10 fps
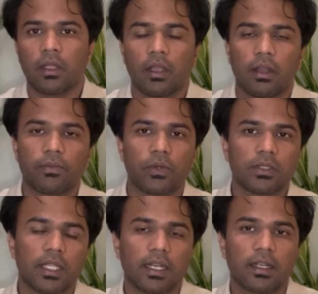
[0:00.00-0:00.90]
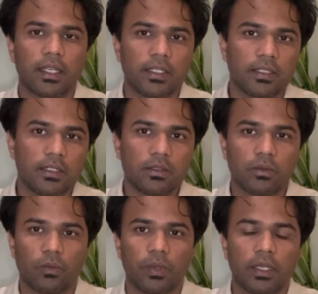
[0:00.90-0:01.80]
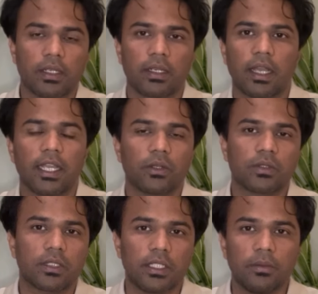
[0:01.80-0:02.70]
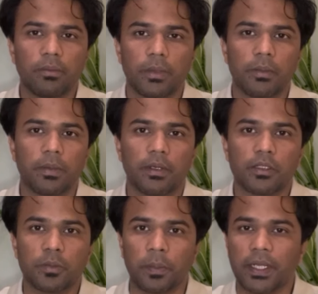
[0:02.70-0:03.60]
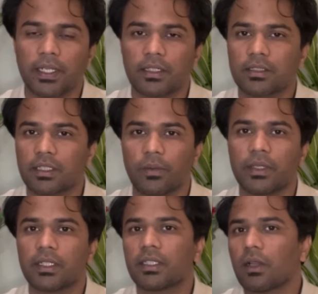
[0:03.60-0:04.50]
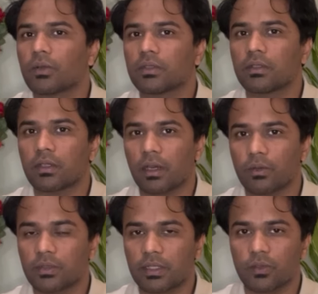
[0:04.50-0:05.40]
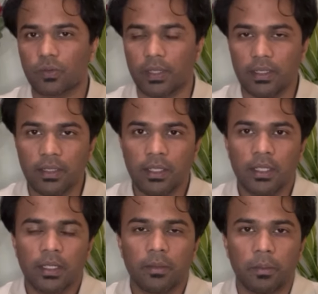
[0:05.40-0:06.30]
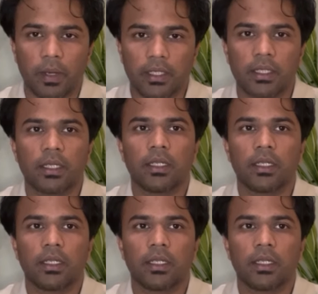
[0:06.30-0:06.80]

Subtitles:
Of course, there are cases wherein I have seen people spending 70,000 crowns as well, but